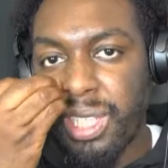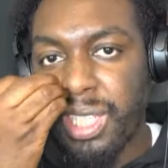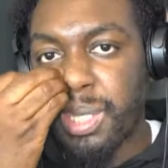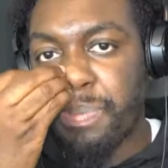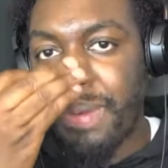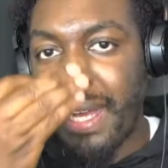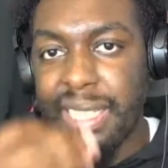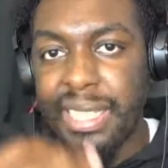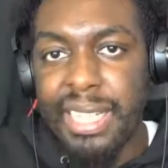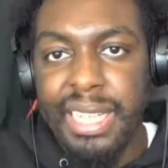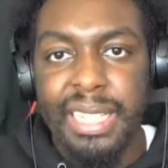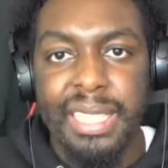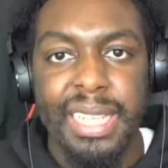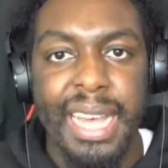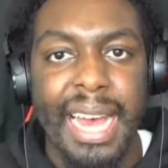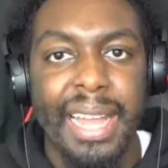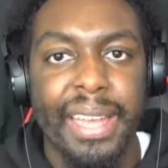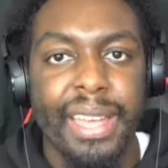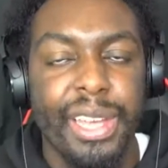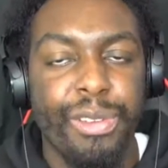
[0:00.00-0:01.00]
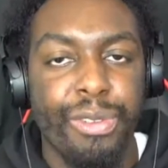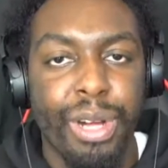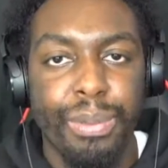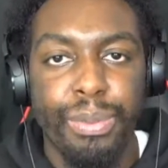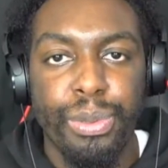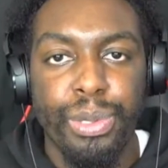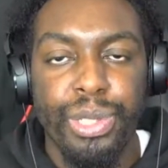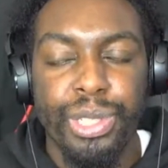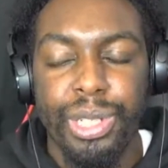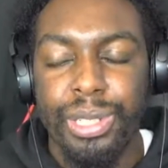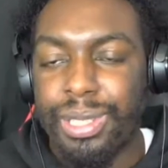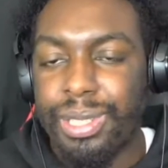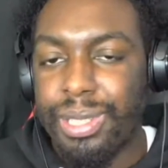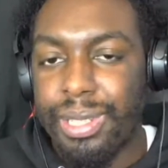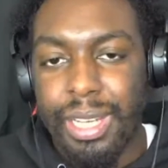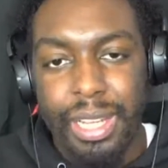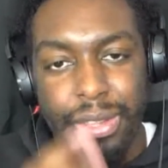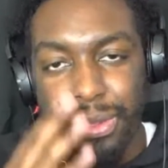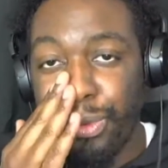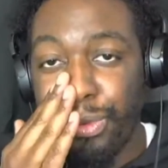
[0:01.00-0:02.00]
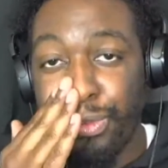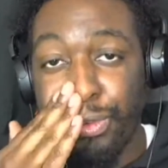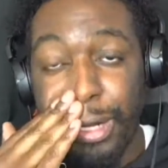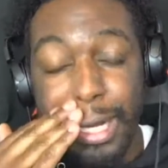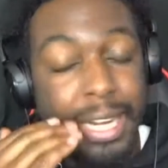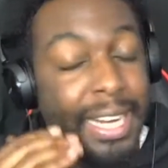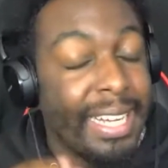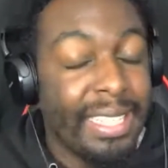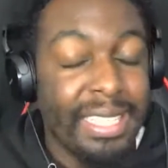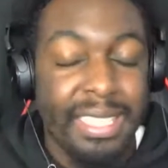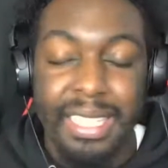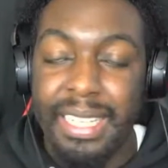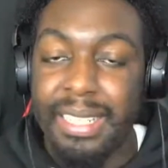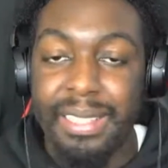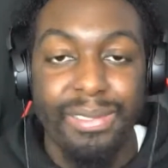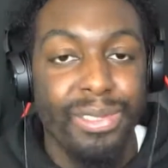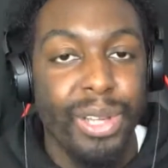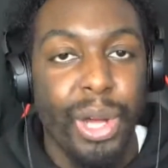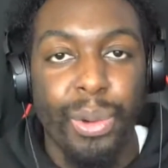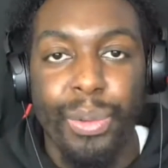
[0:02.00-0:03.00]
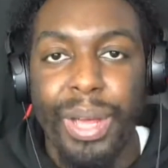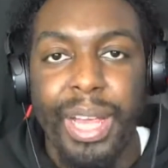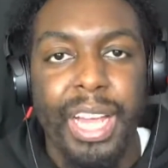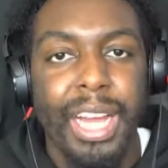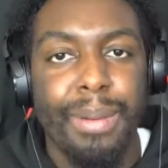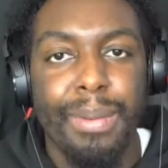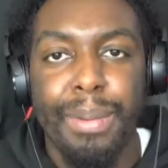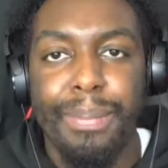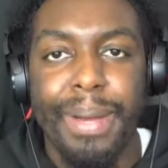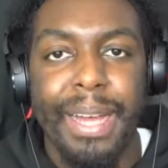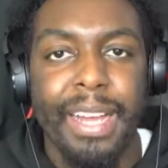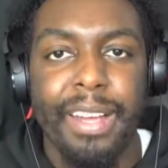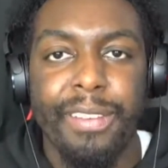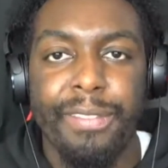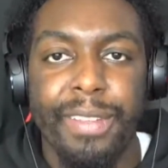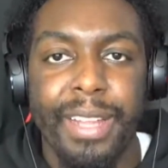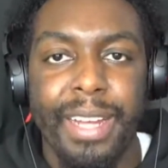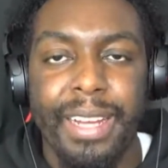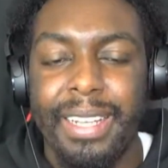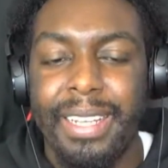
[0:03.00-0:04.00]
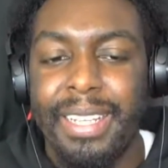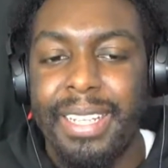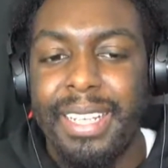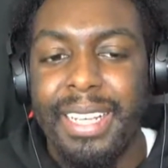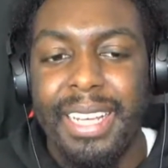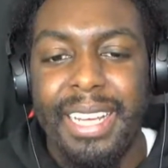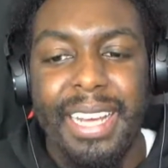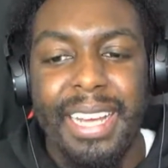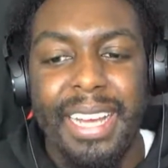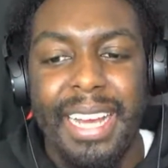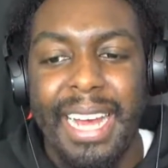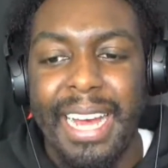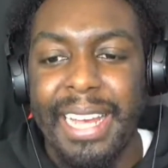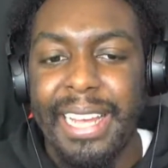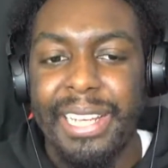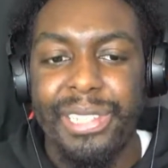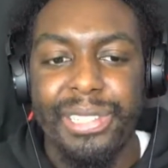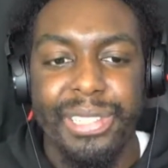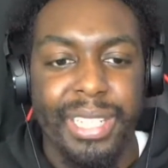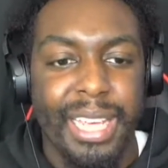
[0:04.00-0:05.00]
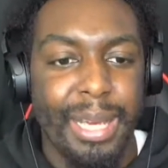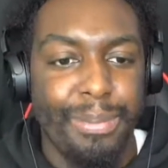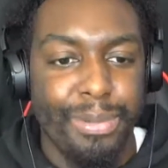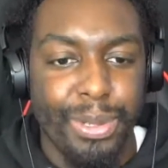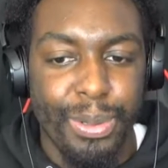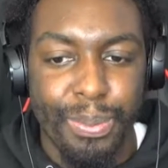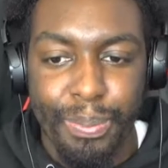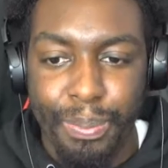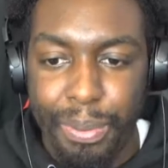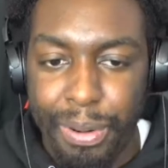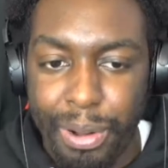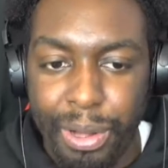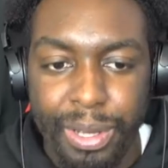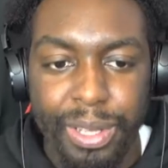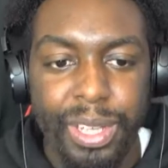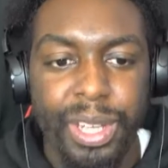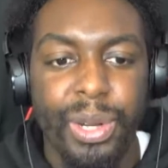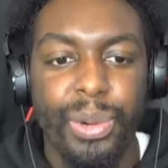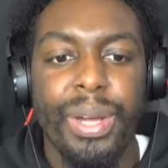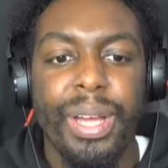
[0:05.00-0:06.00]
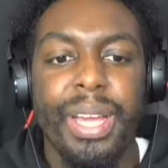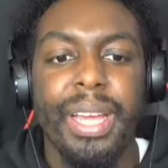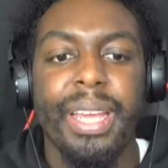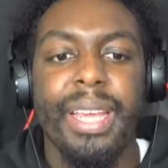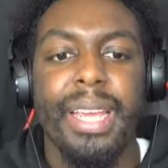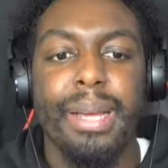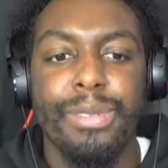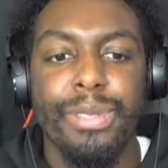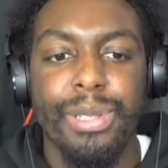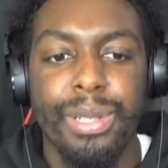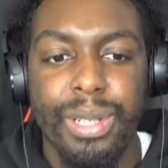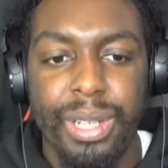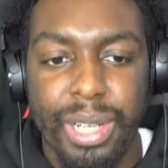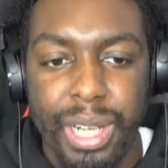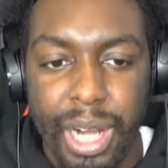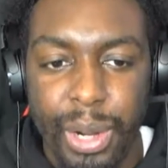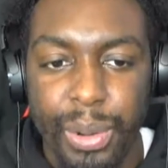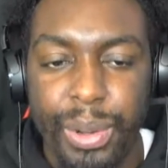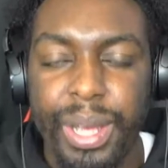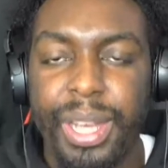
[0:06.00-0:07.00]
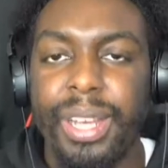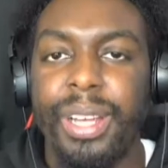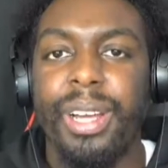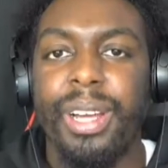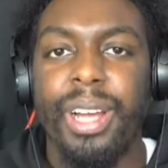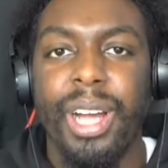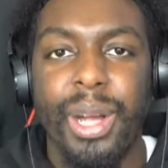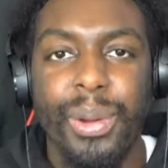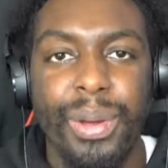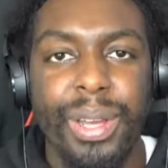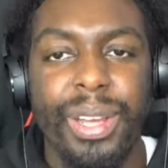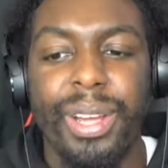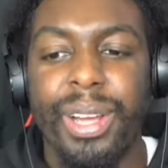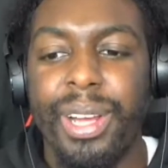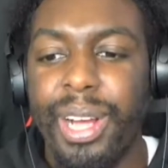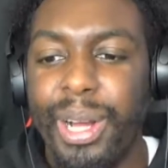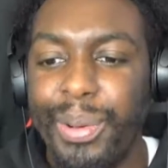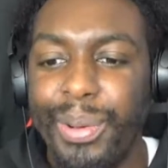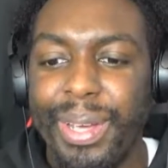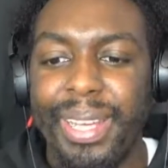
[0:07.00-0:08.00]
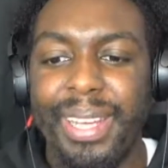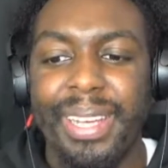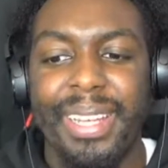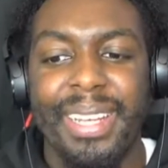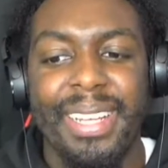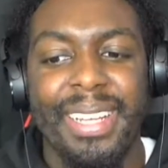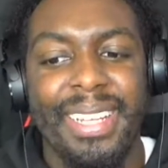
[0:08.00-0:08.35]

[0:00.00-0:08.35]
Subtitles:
dispatched against Anthony Rumble Johnson, I thought, right, that's it. No way coming back of that. And he just kept on plodding away, kept on going and going and going.